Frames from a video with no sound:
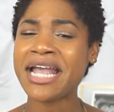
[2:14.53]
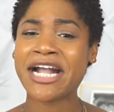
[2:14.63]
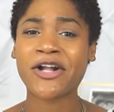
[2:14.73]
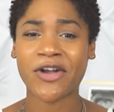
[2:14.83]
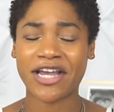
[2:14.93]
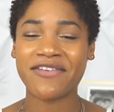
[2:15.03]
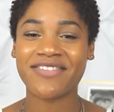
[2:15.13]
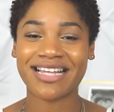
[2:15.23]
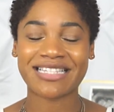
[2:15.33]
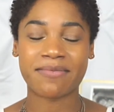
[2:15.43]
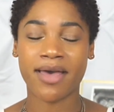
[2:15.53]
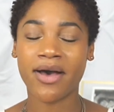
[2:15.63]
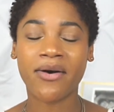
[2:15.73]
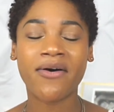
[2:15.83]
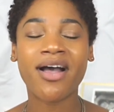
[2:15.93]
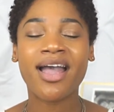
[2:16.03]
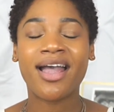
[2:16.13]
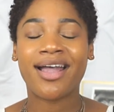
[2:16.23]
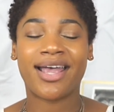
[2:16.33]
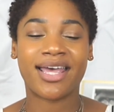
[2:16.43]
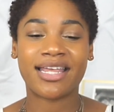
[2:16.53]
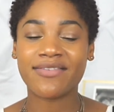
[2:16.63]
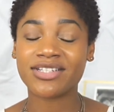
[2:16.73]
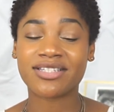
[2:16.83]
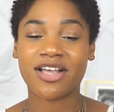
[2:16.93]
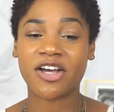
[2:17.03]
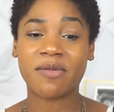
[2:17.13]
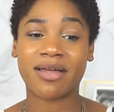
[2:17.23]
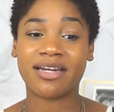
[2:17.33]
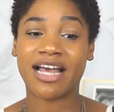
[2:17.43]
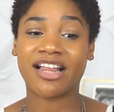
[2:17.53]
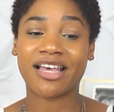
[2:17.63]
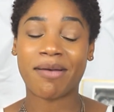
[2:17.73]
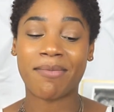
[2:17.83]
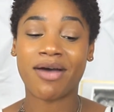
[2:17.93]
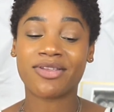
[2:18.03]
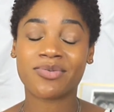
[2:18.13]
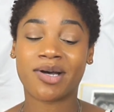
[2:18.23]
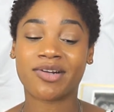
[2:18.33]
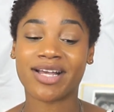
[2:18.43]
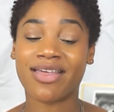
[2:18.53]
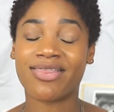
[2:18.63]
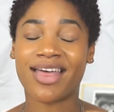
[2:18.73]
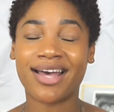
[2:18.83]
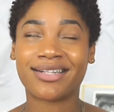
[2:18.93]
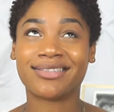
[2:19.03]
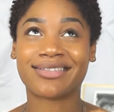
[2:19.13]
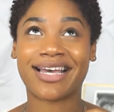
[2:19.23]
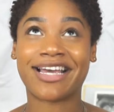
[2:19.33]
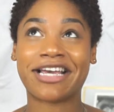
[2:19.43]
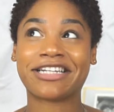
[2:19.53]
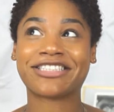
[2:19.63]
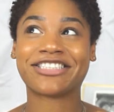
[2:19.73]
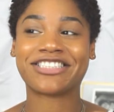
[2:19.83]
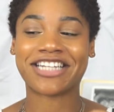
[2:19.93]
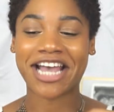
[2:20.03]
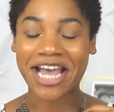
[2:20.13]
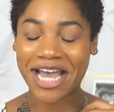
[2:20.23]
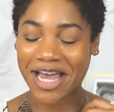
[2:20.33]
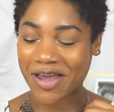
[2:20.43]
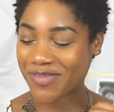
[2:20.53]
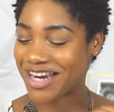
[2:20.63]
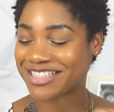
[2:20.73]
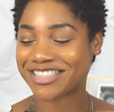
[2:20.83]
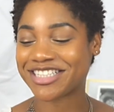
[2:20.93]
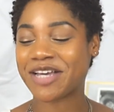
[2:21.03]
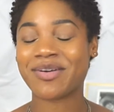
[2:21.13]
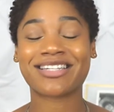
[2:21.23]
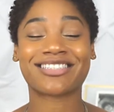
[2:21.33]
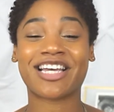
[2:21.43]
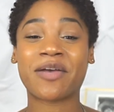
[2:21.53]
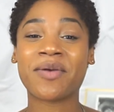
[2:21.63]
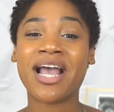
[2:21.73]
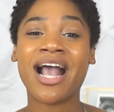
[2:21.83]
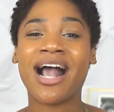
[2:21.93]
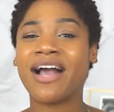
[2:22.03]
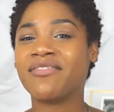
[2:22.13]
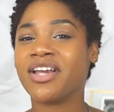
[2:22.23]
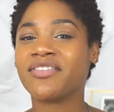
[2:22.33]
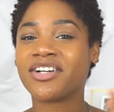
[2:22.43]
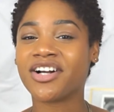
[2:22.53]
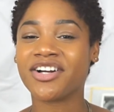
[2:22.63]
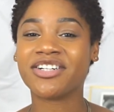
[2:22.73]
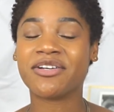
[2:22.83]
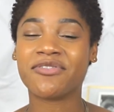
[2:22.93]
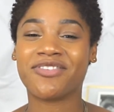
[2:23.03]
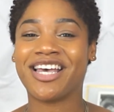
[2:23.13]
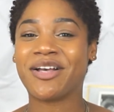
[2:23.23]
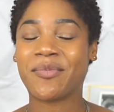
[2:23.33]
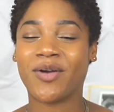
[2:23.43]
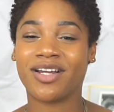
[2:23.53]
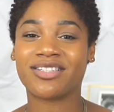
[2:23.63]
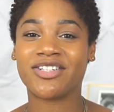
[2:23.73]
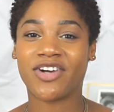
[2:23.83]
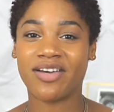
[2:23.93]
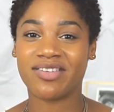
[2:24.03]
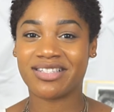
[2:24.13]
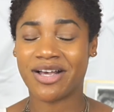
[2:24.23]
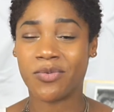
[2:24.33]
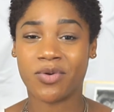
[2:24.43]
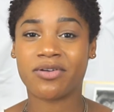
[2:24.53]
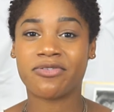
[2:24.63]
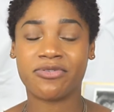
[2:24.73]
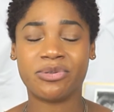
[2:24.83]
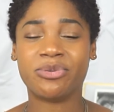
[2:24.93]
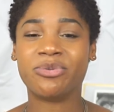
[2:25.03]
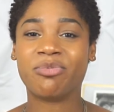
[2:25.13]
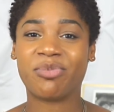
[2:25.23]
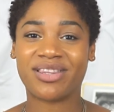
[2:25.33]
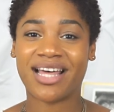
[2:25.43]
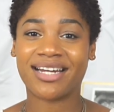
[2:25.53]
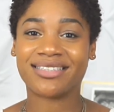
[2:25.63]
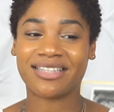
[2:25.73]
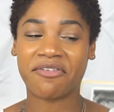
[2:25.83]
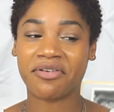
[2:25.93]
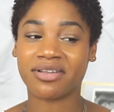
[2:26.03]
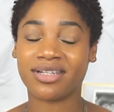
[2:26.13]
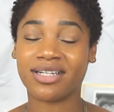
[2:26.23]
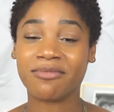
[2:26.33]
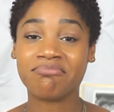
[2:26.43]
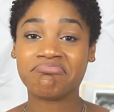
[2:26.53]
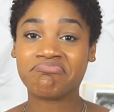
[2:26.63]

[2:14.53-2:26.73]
I crave that smell. And even just talking about it now, like my mouth is watering, and that is a shame. That is a shame, this shame. I've never heard of like pregnancy cravings that weren't food, but that is definitely